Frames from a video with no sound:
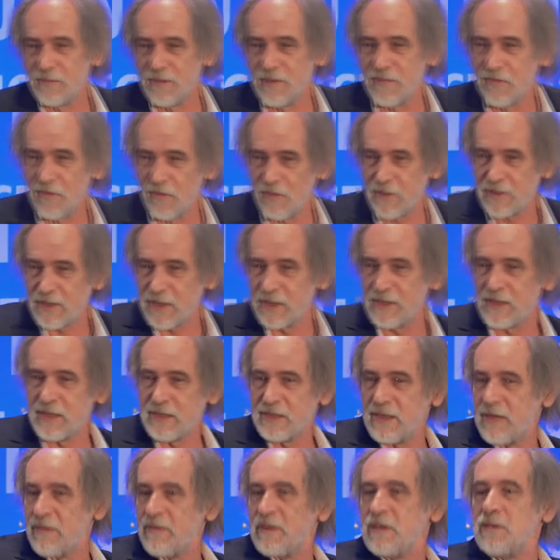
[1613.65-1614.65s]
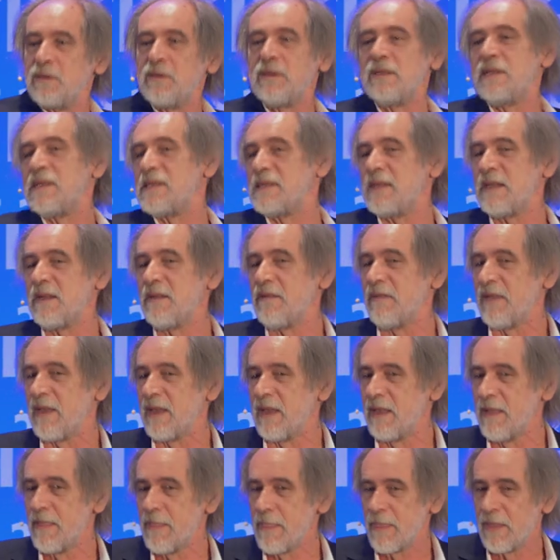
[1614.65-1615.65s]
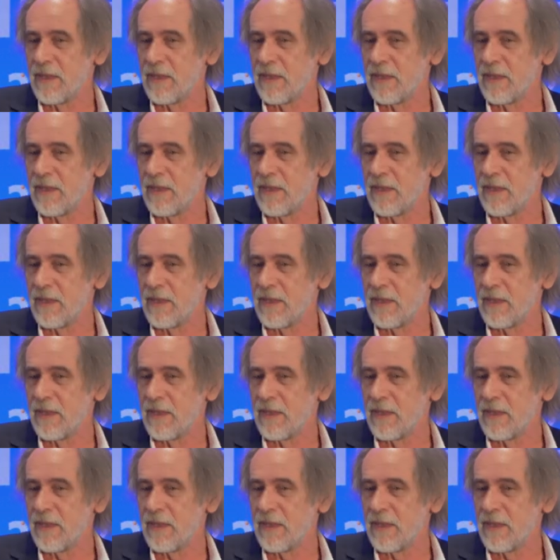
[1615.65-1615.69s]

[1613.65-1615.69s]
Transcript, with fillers: Before that, they were doing this anyway.